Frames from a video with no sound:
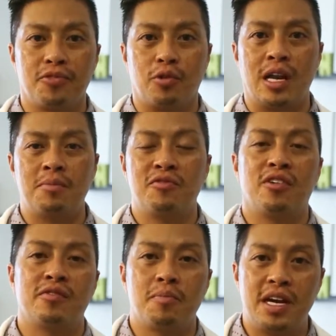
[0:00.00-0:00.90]
when I'm in
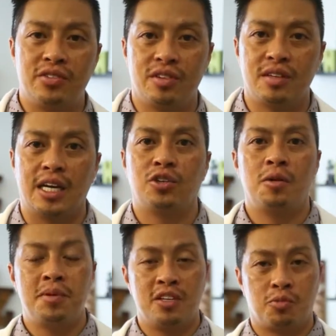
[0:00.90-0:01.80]
front of a patient, I try to
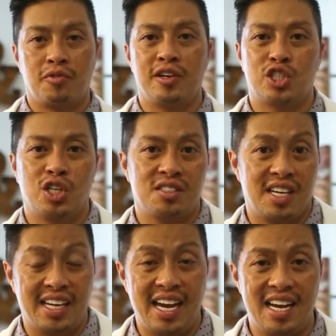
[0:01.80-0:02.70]
be as professional as
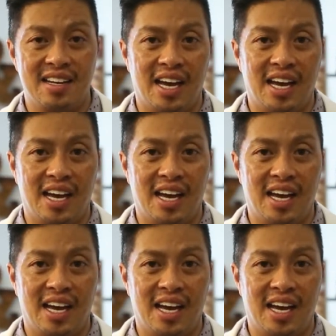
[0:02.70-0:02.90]
I can.